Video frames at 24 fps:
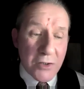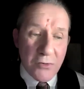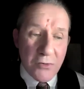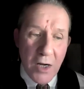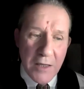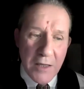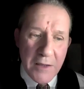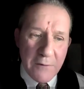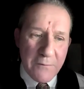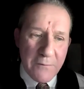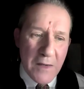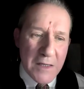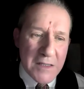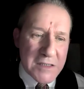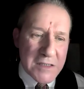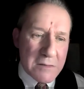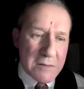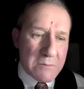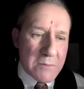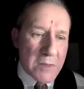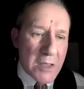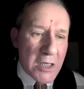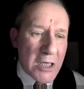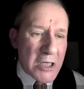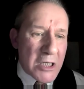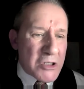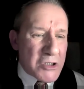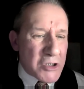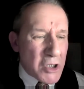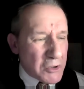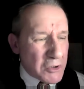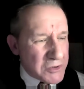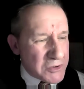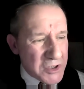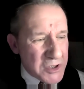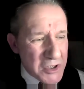cried the phantom
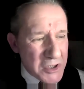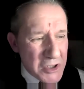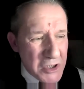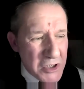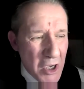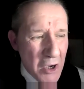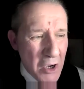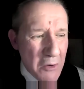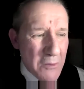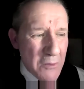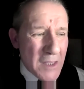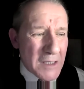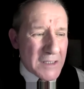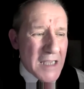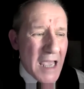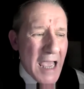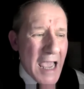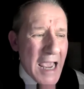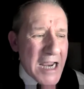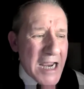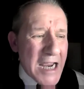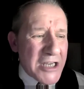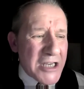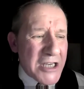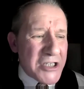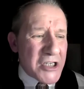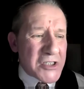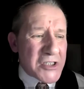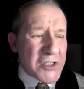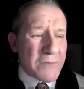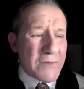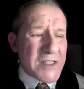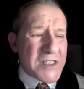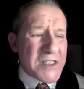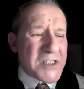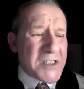not to know that ages
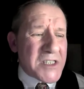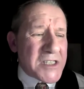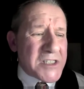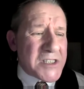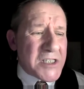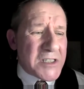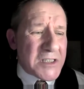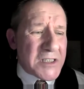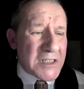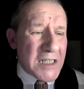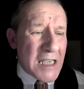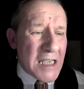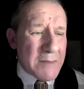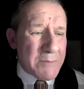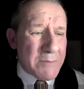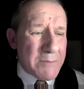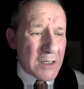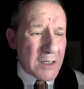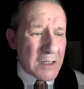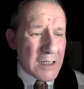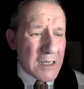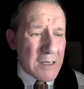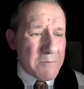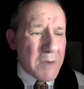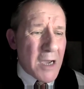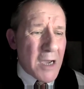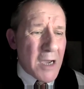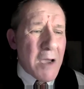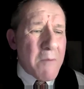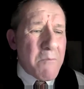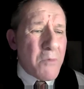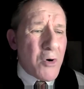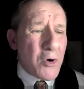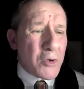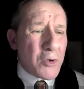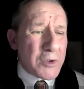of incessant labour by
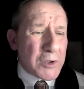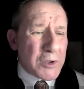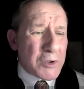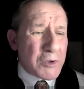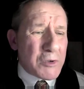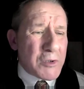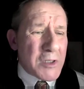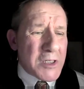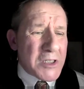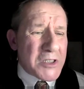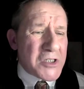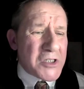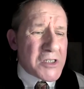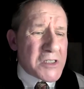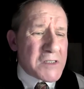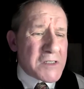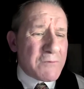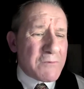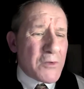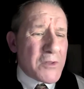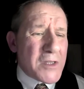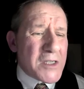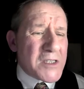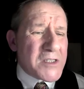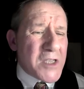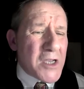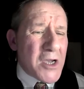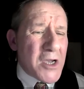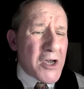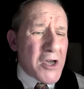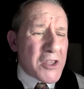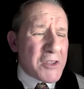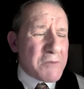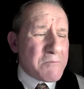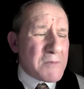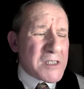immortal creatures for this
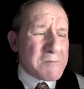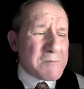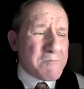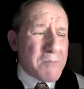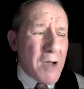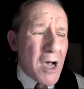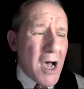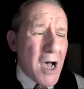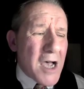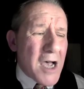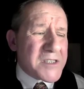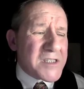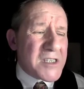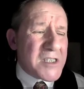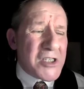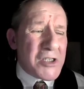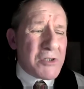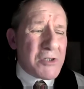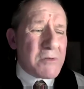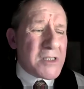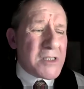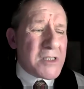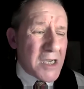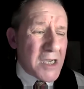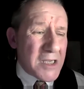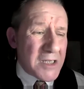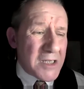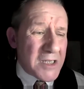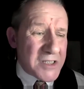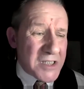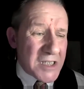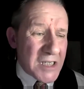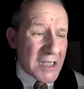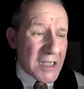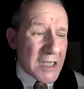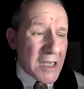earth must pass into
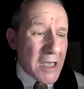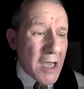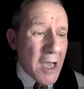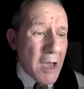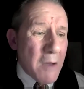eternity